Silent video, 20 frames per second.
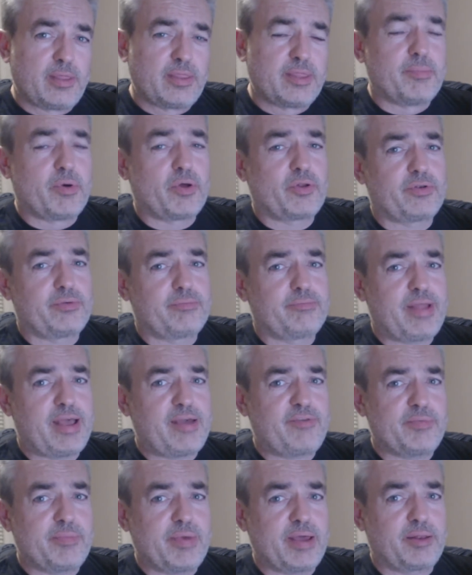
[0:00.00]
the modern
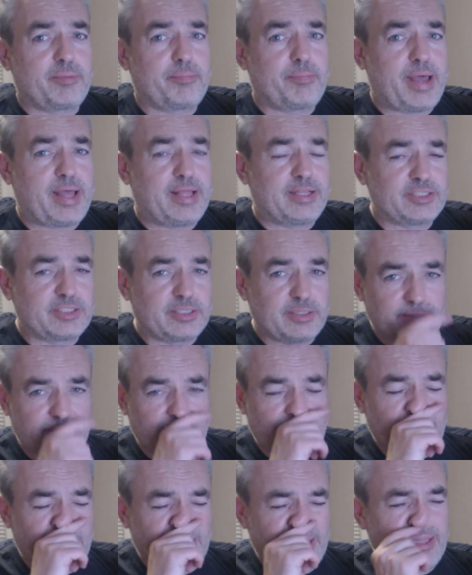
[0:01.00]
heavy metal bands
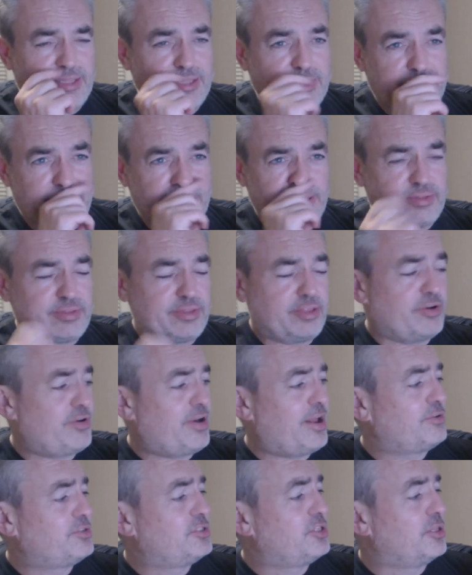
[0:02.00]
that
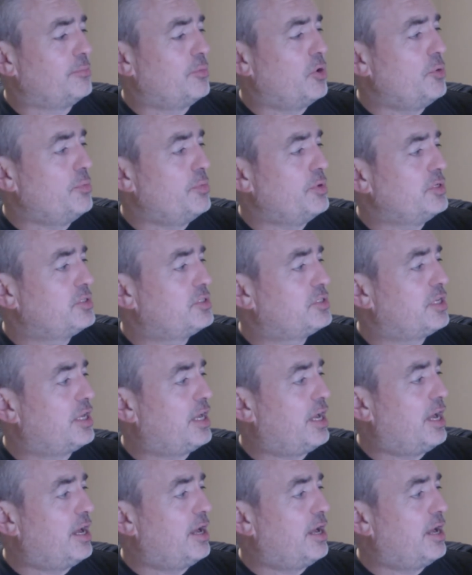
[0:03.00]
are out at the moment.